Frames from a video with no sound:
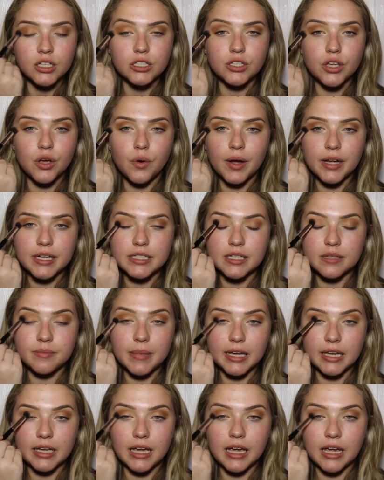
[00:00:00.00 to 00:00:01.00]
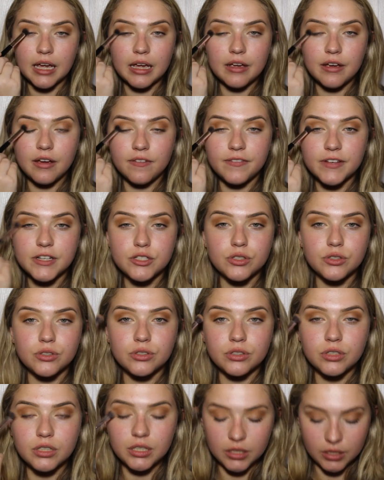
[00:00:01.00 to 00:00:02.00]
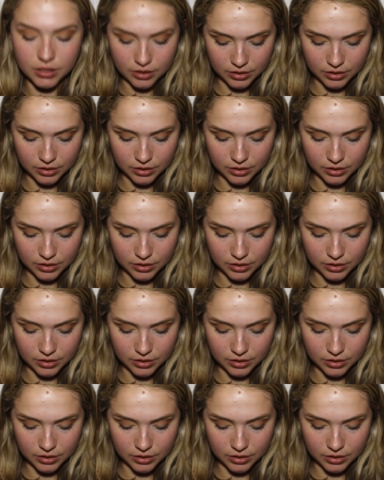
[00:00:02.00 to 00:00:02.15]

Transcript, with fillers: So I did make a official